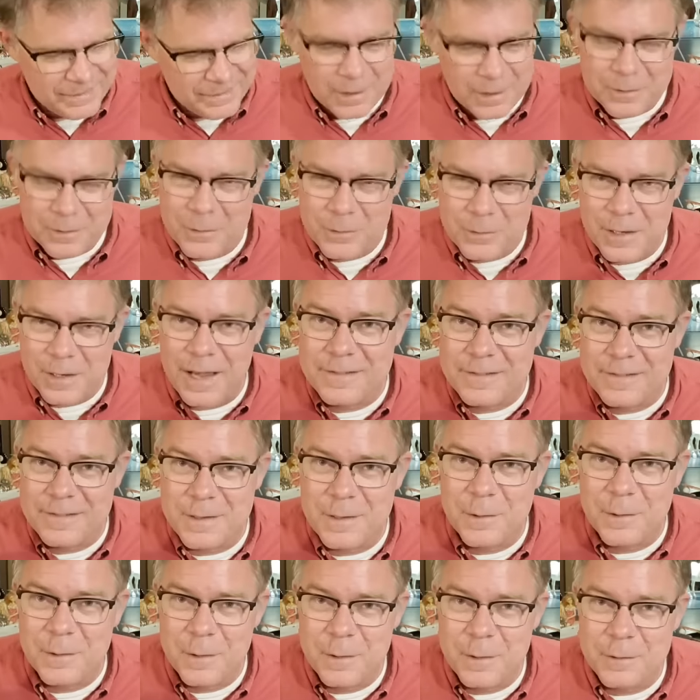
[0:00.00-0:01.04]
can you guys
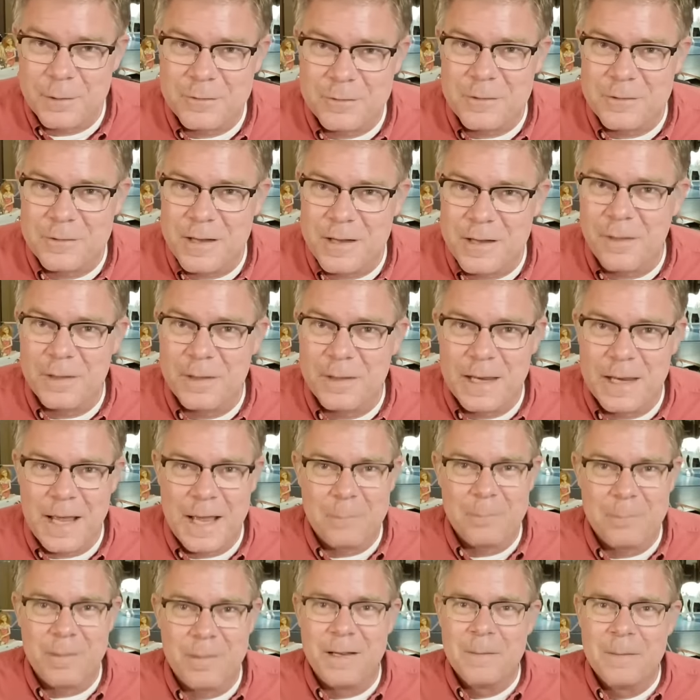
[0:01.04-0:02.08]
hear her? She's yelling
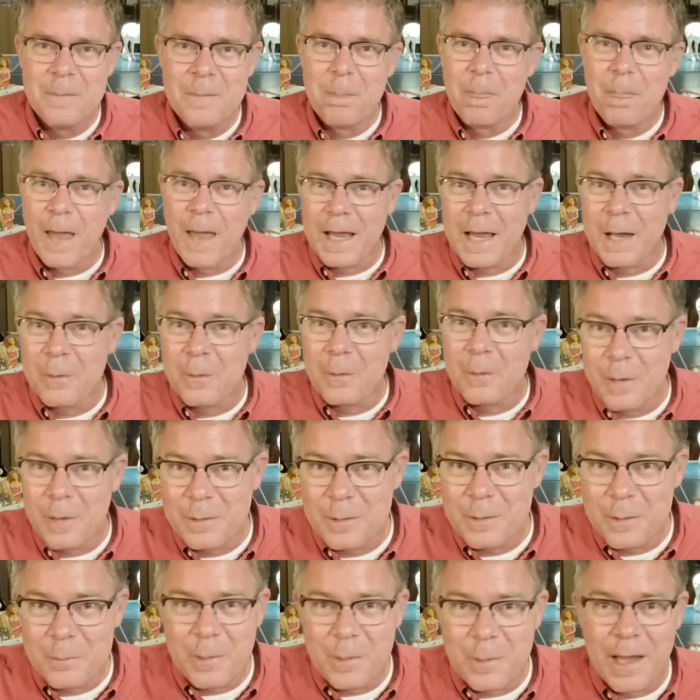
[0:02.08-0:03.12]
at me. I got to
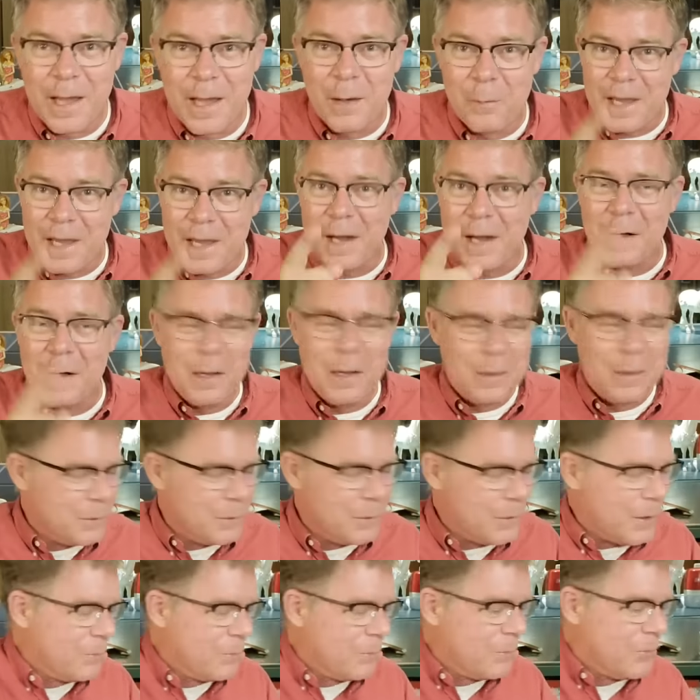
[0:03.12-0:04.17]
ring the bell. We got
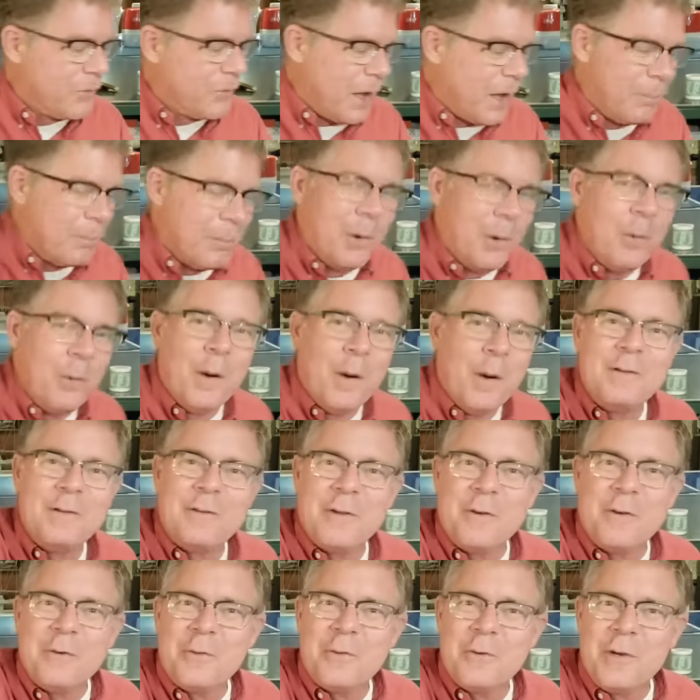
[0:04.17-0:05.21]
100 thumbs up. 1,
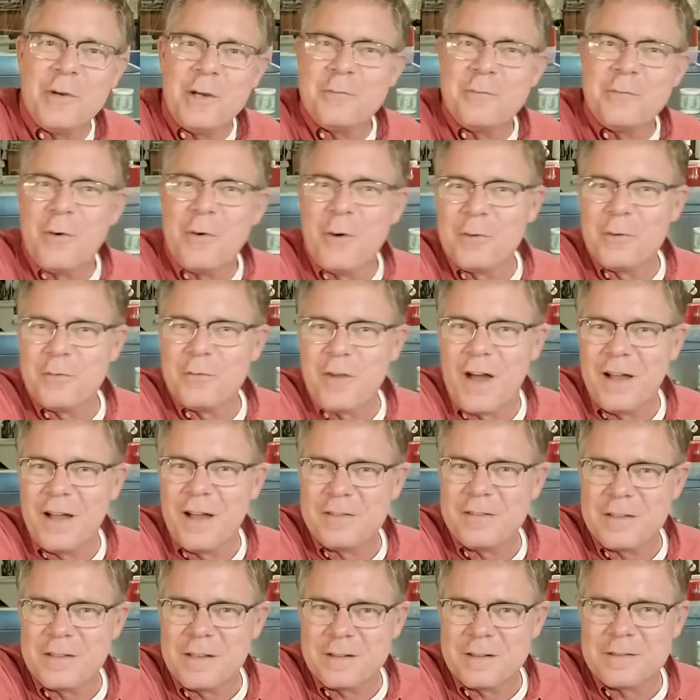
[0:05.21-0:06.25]
2, 3, 4, 5,
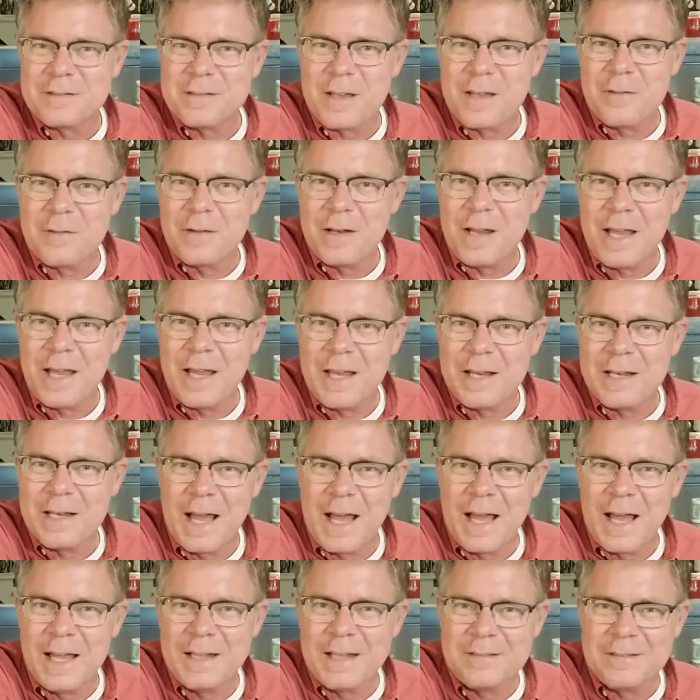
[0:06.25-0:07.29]
6, 7, 8,
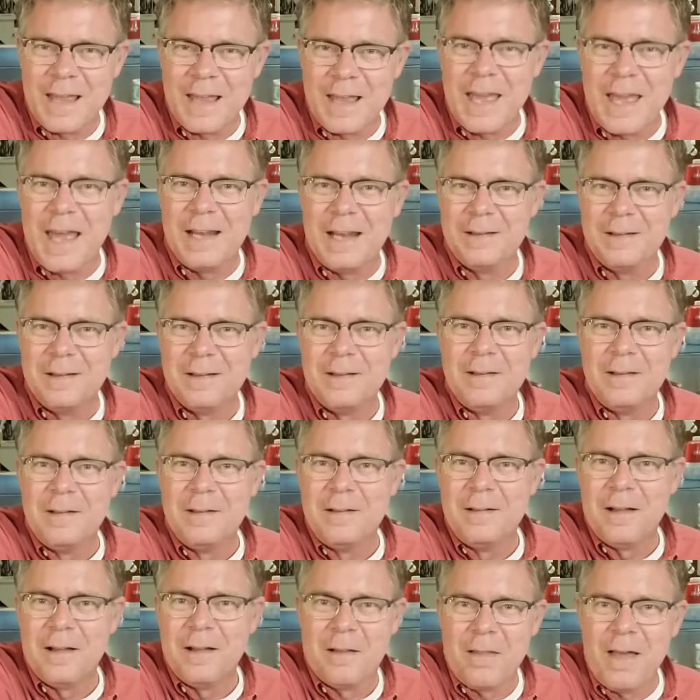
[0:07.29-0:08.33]
9, 10,
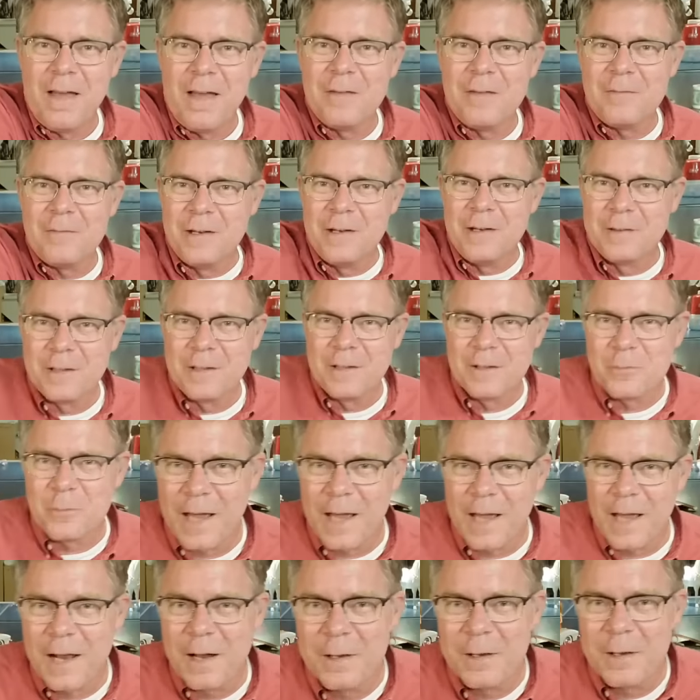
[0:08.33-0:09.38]
11, because we
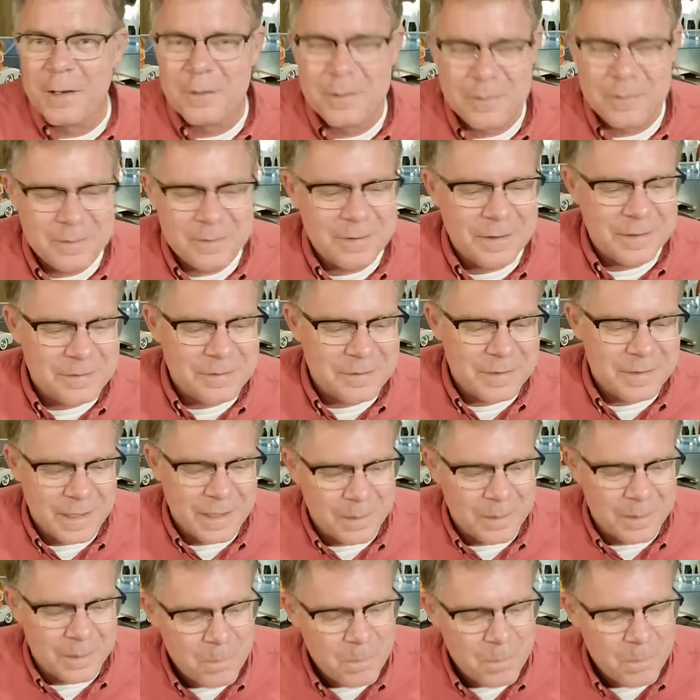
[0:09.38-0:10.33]
got 116.